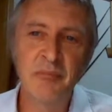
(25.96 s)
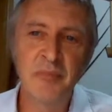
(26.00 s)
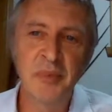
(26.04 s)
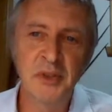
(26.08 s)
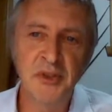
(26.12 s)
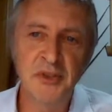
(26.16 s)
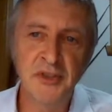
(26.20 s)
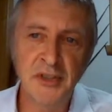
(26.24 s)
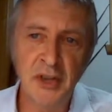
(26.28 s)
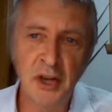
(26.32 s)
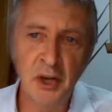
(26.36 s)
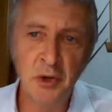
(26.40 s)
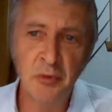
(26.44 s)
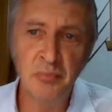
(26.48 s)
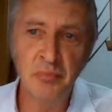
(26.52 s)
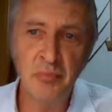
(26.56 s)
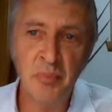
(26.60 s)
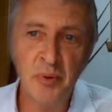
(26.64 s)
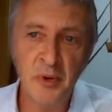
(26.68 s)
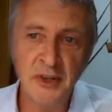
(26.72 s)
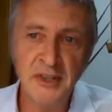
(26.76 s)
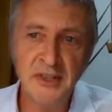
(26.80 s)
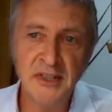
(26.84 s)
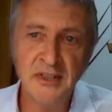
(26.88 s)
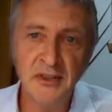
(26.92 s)
But don't
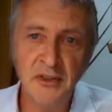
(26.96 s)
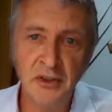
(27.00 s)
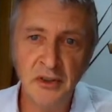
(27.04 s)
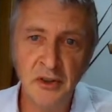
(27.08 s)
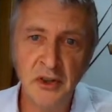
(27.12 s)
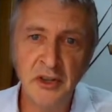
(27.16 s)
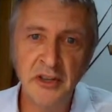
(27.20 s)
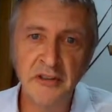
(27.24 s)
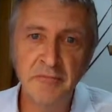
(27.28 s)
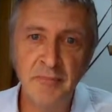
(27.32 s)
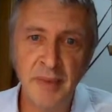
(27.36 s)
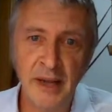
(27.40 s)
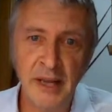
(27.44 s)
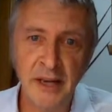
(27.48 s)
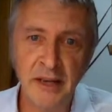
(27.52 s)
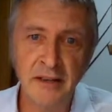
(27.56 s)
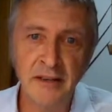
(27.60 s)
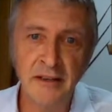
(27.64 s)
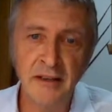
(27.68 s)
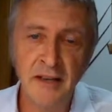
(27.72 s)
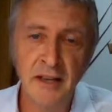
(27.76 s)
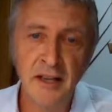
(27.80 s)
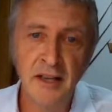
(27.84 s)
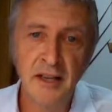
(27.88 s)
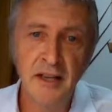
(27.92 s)
press the leave
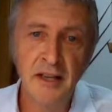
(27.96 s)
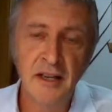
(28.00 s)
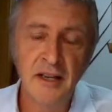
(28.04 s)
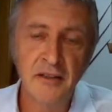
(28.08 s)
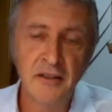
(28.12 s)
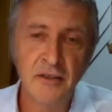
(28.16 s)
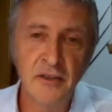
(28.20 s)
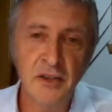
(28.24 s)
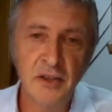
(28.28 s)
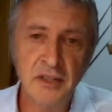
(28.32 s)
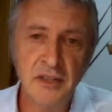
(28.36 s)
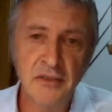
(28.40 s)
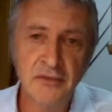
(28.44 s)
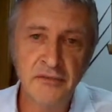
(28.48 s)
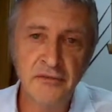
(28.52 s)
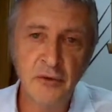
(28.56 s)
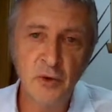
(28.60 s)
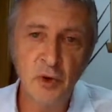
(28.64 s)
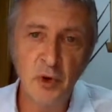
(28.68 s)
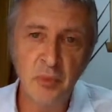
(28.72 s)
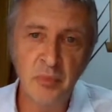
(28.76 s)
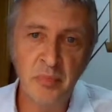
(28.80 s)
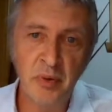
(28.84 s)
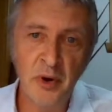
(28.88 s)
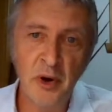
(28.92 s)
button. These
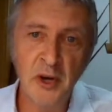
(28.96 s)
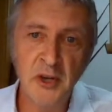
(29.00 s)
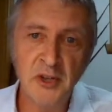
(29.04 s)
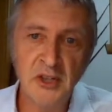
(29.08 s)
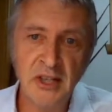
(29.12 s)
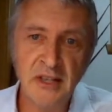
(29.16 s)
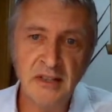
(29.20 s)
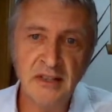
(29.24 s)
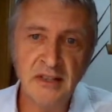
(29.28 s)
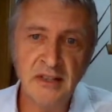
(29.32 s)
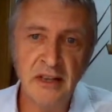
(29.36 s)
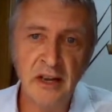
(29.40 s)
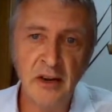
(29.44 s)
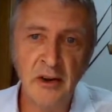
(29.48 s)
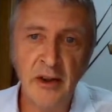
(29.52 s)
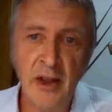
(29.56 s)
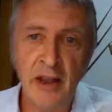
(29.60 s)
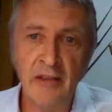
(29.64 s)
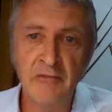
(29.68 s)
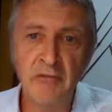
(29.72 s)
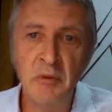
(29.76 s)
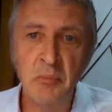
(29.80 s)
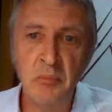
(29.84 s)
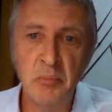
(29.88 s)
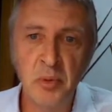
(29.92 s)
4 projects are going to
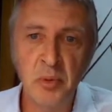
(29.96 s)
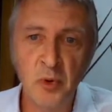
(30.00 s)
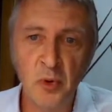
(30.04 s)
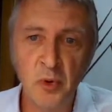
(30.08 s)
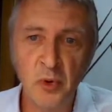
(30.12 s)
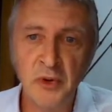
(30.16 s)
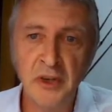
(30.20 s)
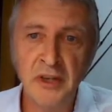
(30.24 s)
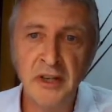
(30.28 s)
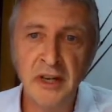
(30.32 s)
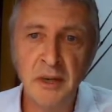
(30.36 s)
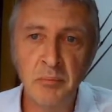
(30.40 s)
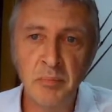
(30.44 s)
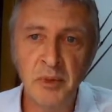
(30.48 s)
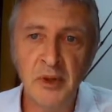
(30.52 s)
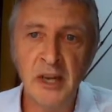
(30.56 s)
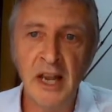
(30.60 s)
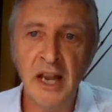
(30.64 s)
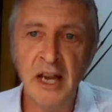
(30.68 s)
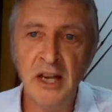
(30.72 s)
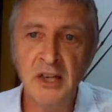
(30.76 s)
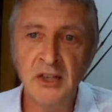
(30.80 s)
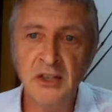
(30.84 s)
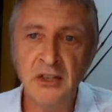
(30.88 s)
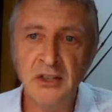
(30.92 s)
have important
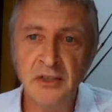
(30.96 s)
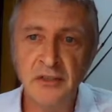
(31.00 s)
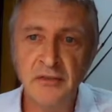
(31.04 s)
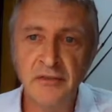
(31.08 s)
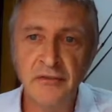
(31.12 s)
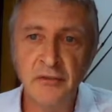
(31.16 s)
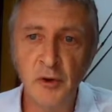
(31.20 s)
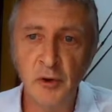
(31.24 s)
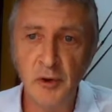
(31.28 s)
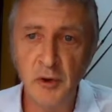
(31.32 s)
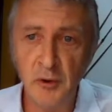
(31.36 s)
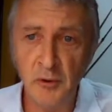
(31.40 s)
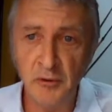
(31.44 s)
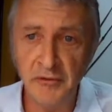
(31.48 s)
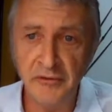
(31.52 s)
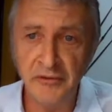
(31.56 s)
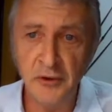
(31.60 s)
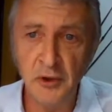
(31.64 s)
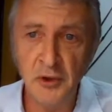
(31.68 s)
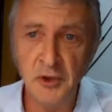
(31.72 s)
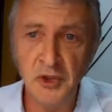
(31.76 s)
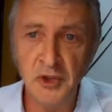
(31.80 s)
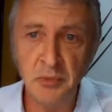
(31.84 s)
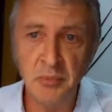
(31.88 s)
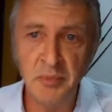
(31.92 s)
implications for your
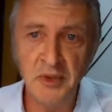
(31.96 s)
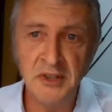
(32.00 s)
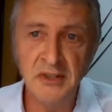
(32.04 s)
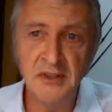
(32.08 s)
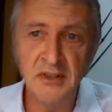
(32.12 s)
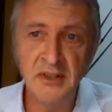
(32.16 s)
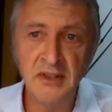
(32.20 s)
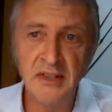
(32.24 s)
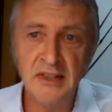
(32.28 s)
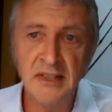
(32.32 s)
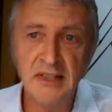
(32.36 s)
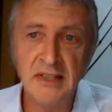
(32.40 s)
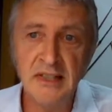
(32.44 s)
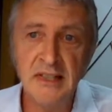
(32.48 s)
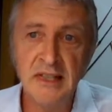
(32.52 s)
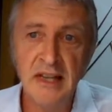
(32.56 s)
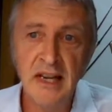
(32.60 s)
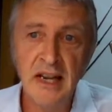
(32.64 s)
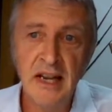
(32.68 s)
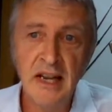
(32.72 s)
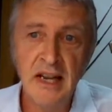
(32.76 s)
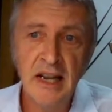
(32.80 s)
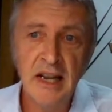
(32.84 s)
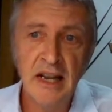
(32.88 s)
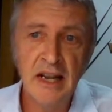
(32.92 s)
future business,
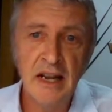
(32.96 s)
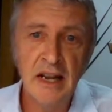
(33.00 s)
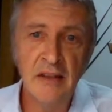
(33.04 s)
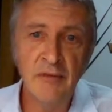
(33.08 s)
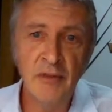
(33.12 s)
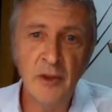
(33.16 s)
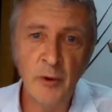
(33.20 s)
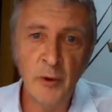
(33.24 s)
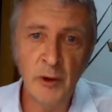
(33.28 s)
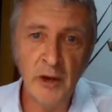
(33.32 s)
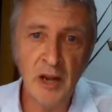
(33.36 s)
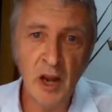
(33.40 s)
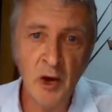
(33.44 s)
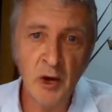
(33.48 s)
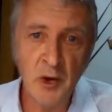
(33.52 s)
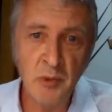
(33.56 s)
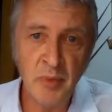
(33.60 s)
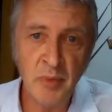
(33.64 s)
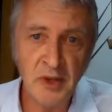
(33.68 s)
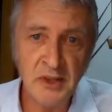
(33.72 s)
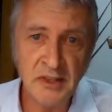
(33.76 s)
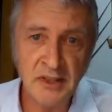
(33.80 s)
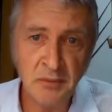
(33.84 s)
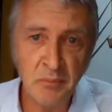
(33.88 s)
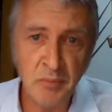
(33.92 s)
and there are going to
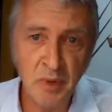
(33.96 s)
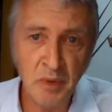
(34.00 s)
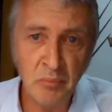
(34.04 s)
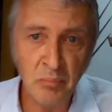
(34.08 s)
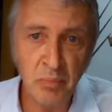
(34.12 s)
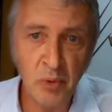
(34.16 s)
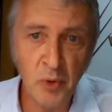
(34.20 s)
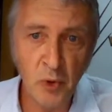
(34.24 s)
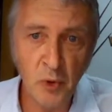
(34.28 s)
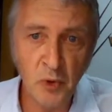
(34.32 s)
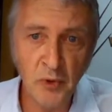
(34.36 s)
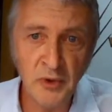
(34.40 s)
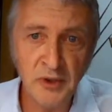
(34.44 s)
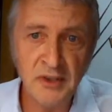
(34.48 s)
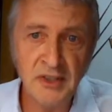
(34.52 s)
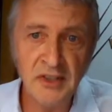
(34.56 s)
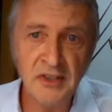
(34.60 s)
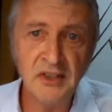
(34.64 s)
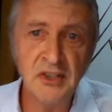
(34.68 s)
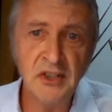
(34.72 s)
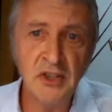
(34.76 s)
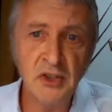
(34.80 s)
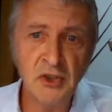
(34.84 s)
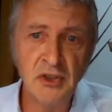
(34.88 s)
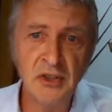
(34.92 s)
be some important
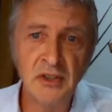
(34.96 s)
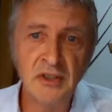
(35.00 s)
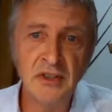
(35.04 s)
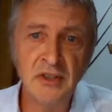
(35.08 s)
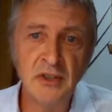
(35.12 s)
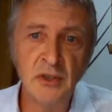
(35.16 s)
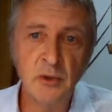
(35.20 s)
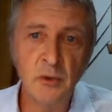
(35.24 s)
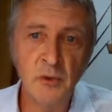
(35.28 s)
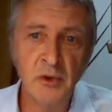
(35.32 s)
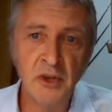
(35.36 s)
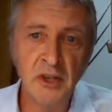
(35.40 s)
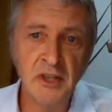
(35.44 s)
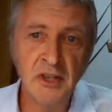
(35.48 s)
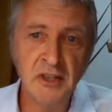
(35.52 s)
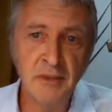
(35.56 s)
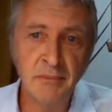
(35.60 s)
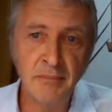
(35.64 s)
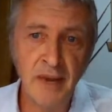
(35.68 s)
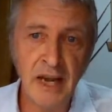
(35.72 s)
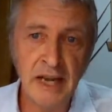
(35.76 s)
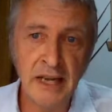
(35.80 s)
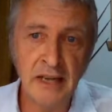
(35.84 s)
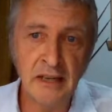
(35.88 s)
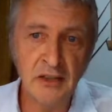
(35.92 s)
decisions you will need
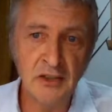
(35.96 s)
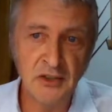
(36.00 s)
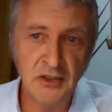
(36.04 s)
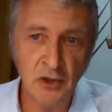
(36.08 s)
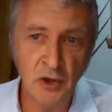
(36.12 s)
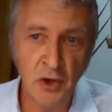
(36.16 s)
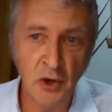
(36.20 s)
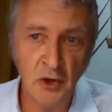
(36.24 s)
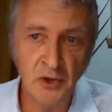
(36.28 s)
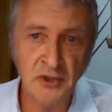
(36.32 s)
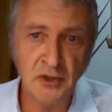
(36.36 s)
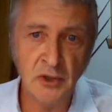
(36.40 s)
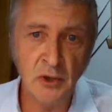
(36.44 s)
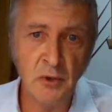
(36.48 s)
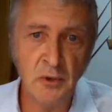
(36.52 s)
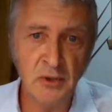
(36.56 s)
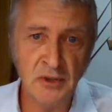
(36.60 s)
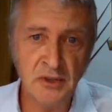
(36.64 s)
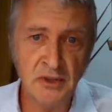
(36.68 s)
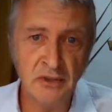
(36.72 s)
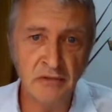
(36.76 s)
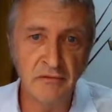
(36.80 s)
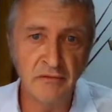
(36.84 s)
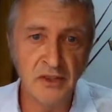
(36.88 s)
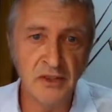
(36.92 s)
to make as a
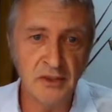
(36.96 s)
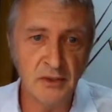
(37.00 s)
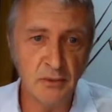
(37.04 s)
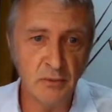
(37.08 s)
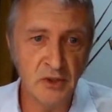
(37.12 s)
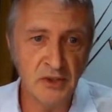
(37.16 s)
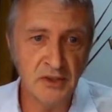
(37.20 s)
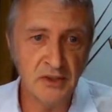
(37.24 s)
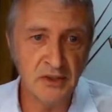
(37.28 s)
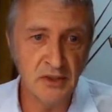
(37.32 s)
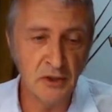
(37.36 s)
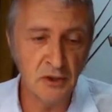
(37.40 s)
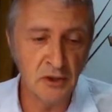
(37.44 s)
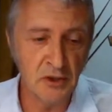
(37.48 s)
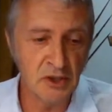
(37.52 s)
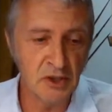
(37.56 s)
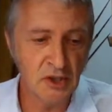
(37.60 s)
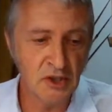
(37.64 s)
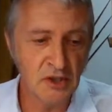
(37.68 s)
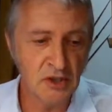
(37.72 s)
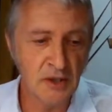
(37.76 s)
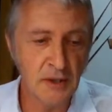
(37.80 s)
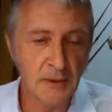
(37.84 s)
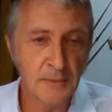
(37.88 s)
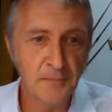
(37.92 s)
consequence of this
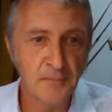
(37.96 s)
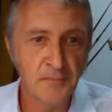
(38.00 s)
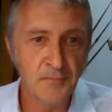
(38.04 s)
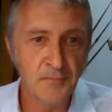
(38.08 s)
research.